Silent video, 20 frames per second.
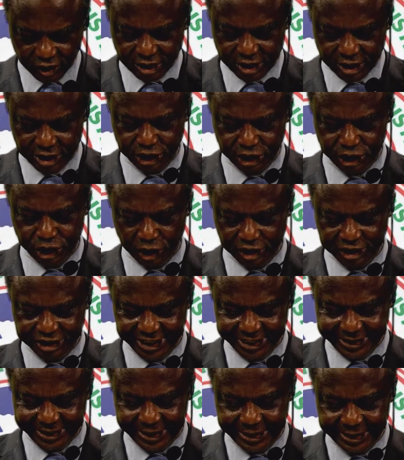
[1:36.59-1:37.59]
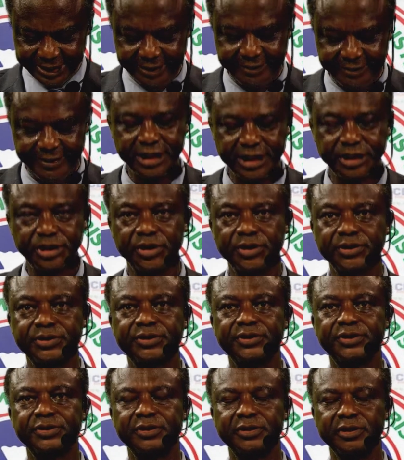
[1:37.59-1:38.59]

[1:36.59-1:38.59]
judgeth the righteous